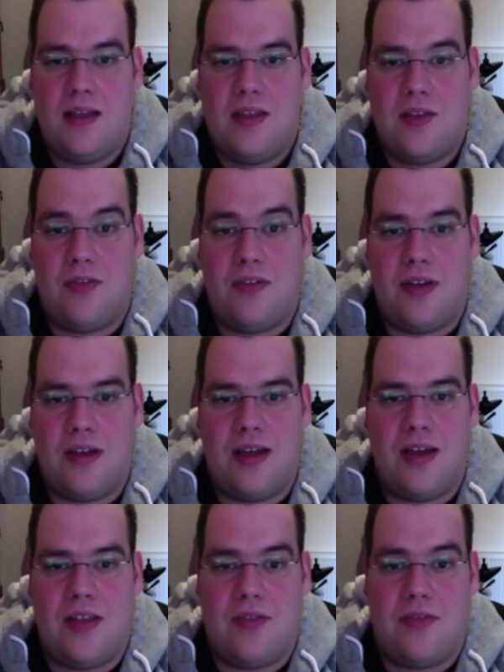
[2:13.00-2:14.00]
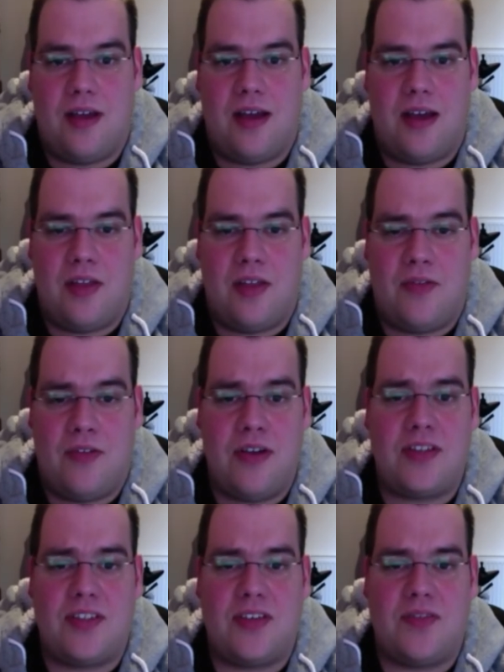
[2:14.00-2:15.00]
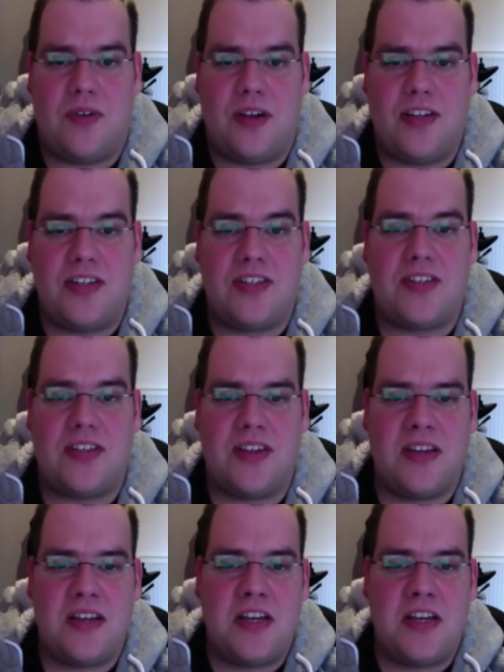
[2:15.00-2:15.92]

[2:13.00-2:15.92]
The, uh, the, uh, the first of which is that